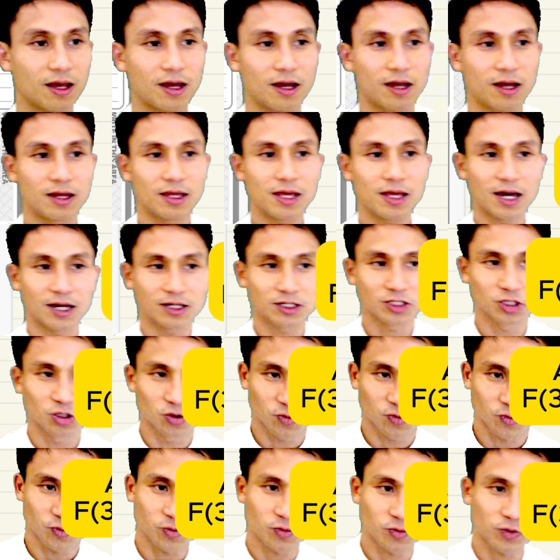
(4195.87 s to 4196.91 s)
Yeah,
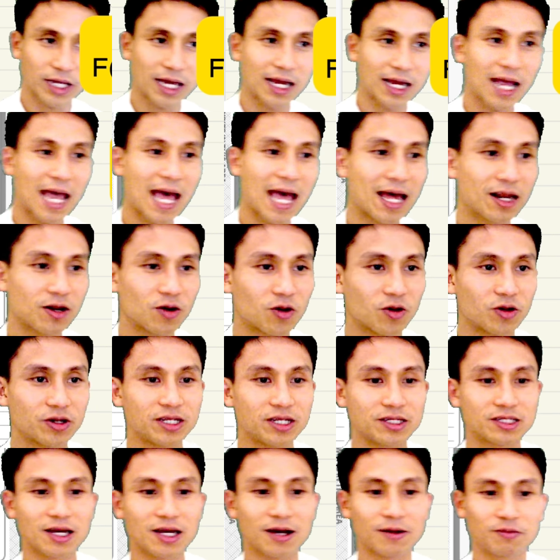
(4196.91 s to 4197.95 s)
so we got to add all
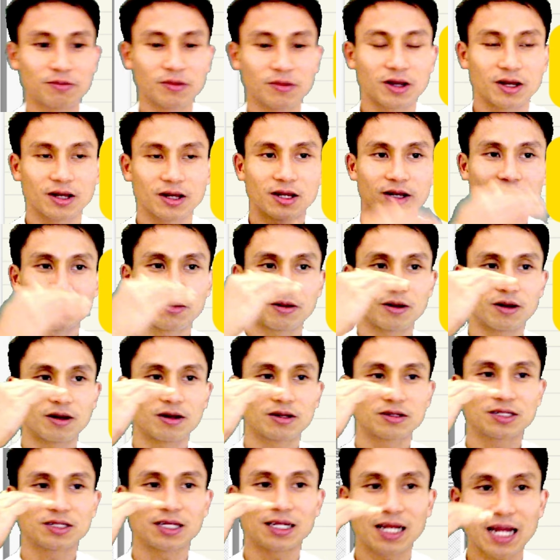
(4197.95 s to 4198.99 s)
this up,
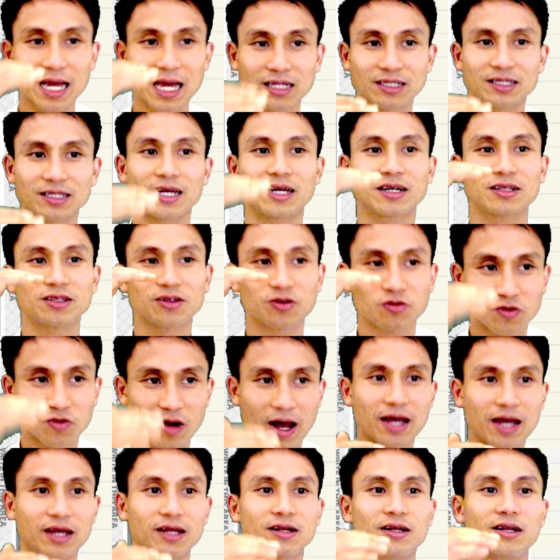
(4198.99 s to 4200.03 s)
selecting the
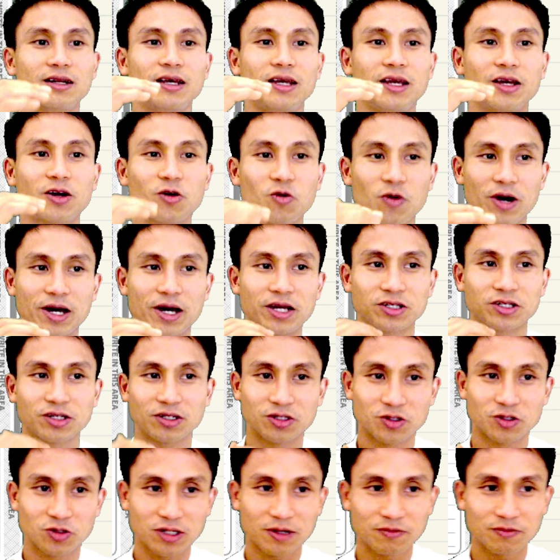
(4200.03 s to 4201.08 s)
right equation
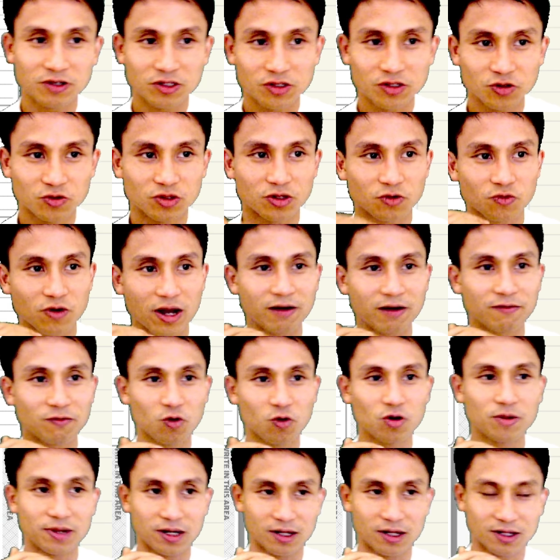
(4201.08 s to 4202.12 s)
to substitute, the right
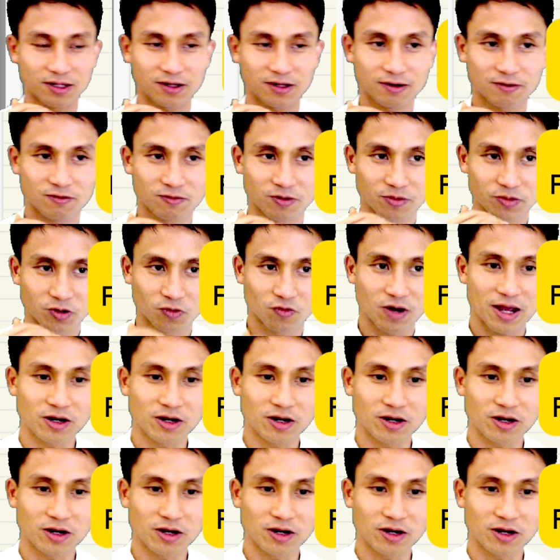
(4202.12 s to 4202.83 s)
formula from the right